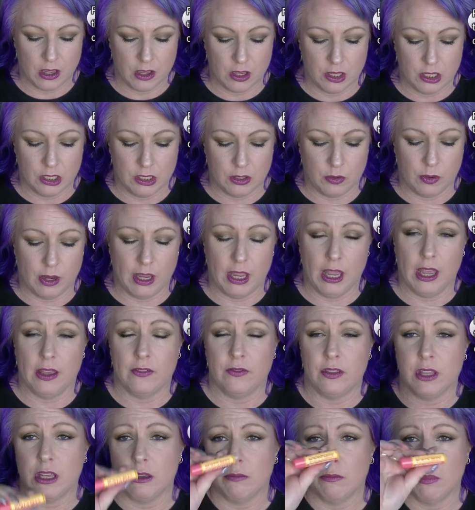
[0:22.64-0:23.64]
So I have
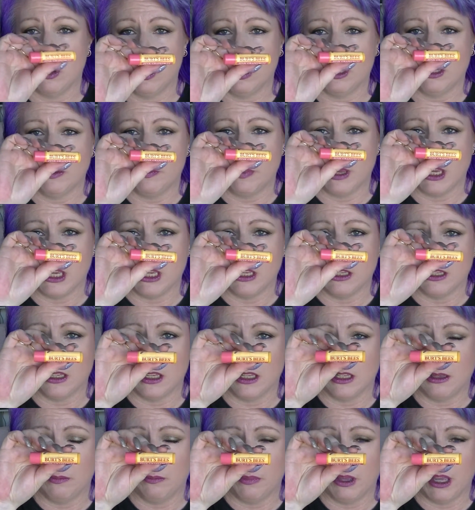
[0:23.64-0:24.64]
the Burt's Bees
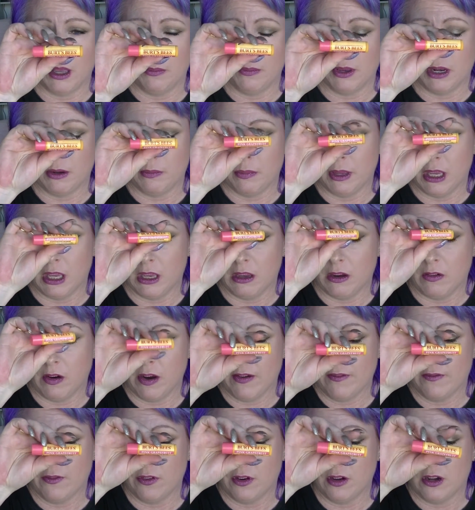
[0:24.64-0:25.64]
lip balm in pink
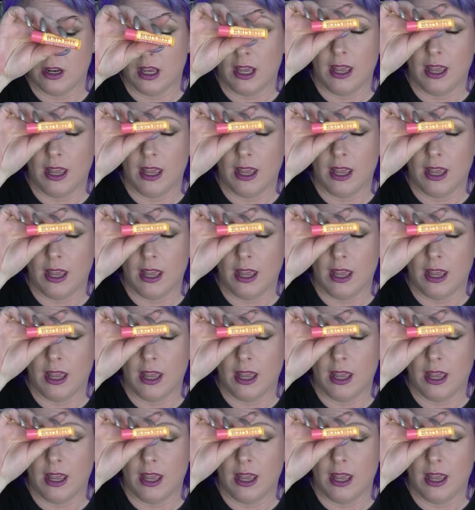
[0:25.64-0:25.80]
grapefruit.